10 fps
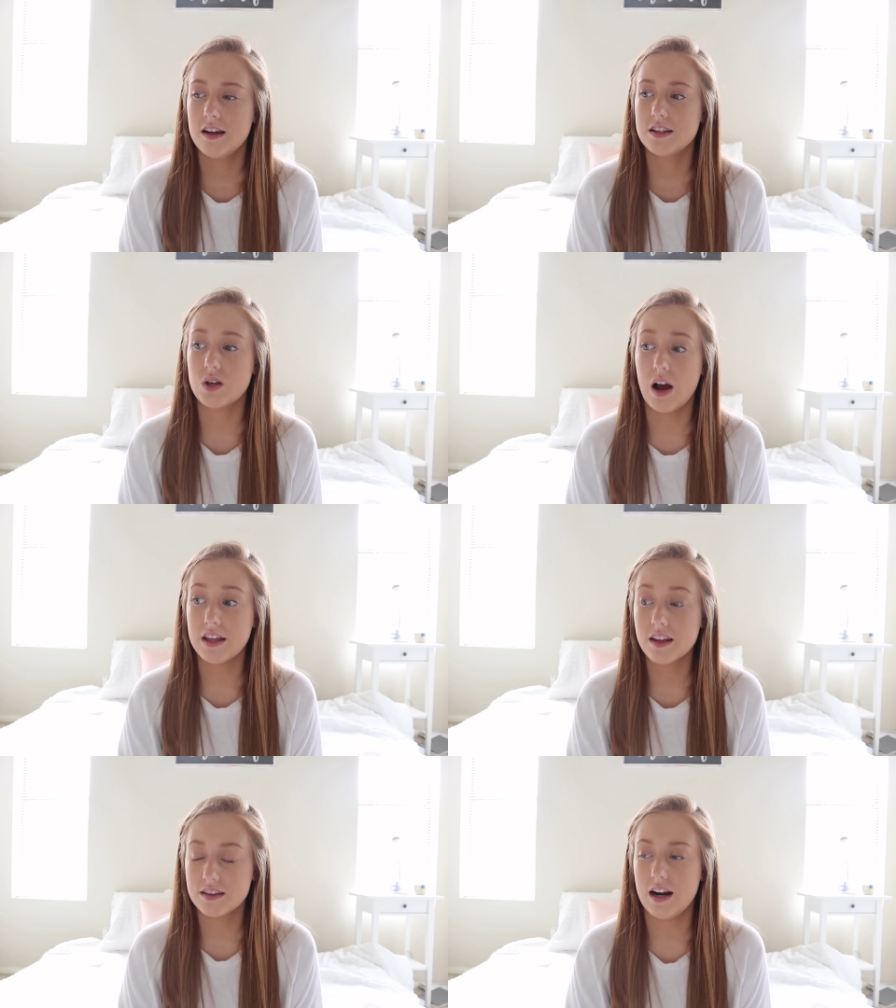So I
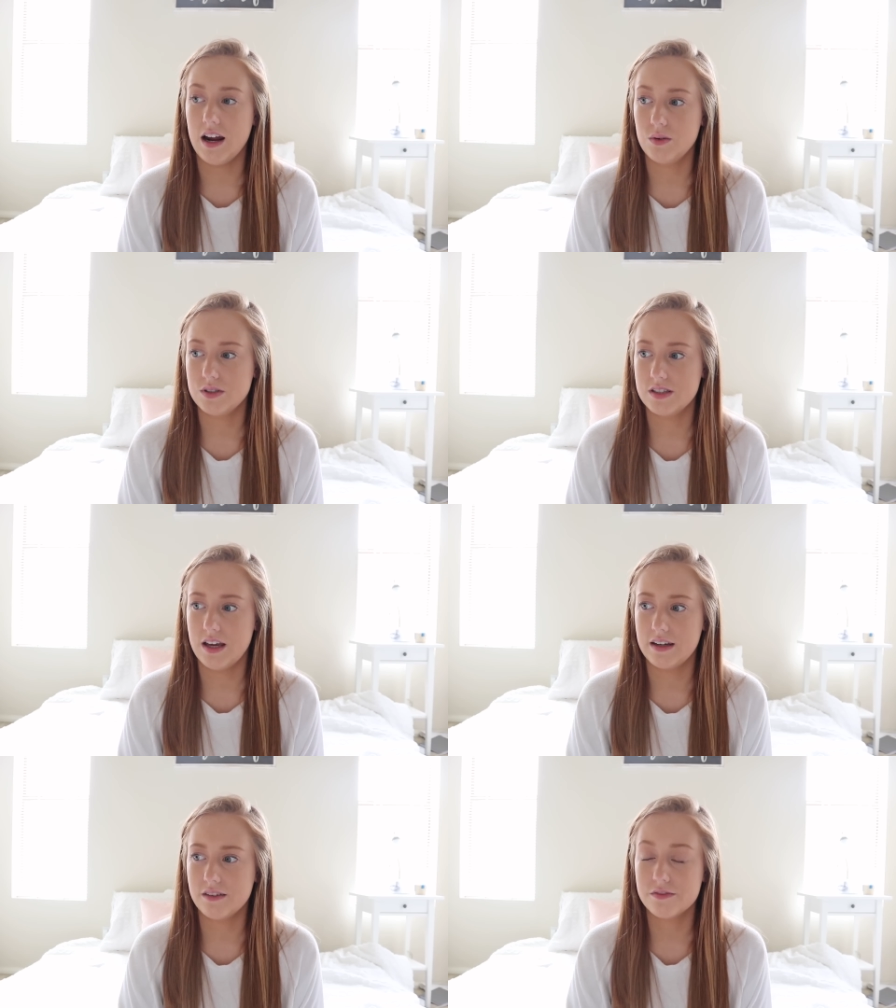thought that I was
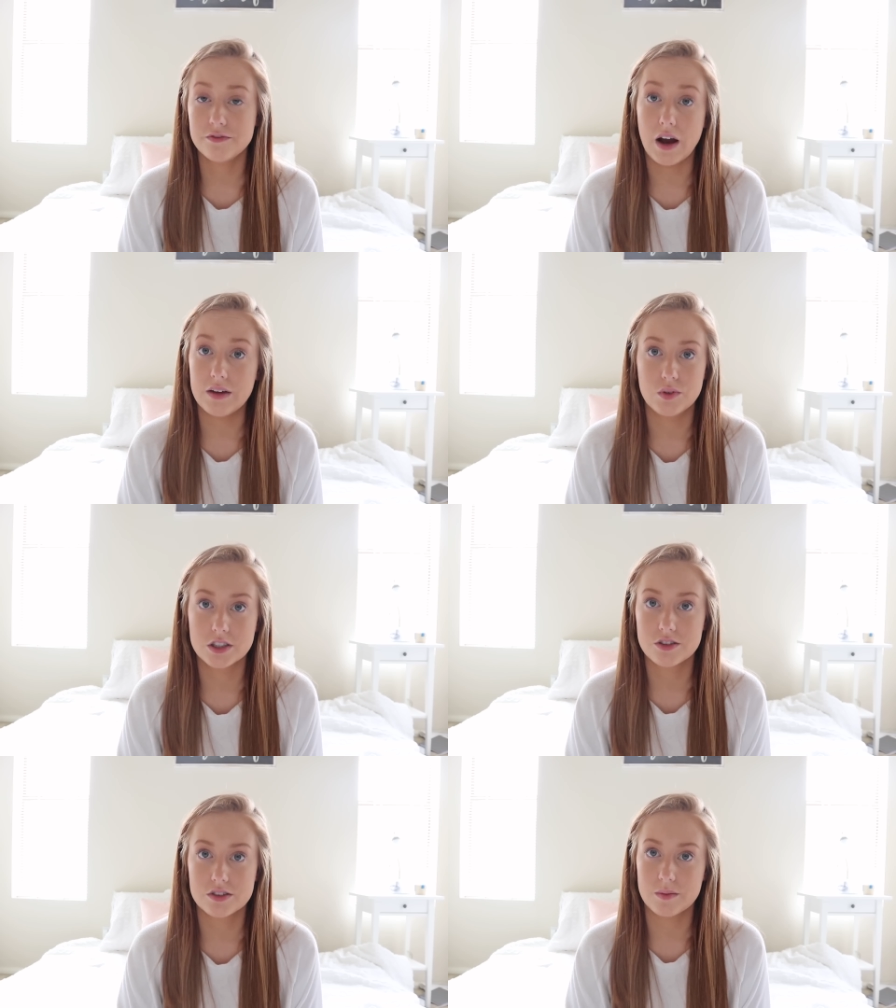like 5
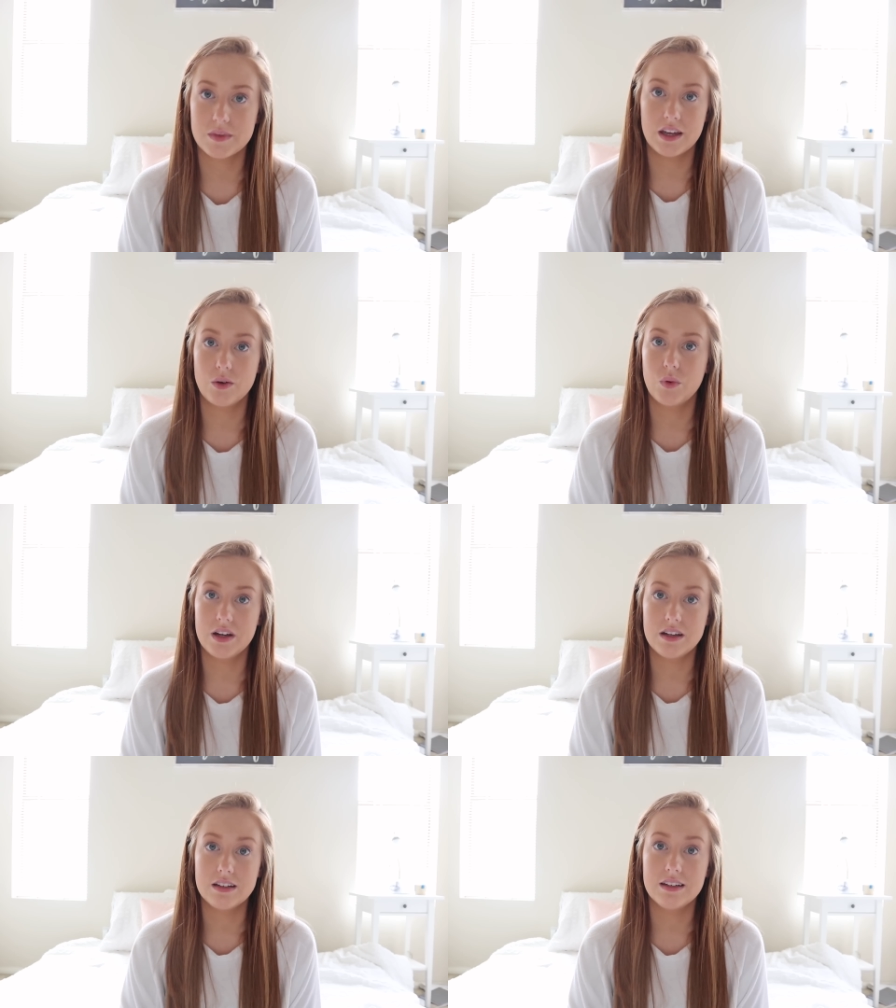weeks or something
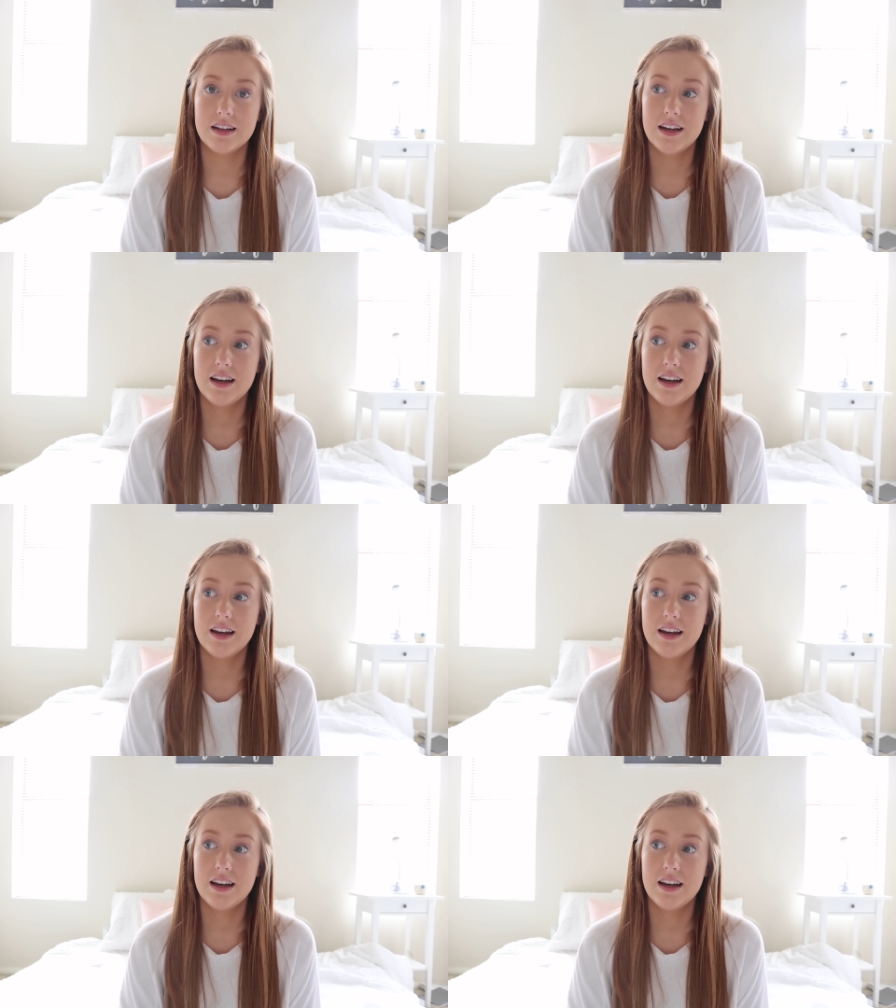when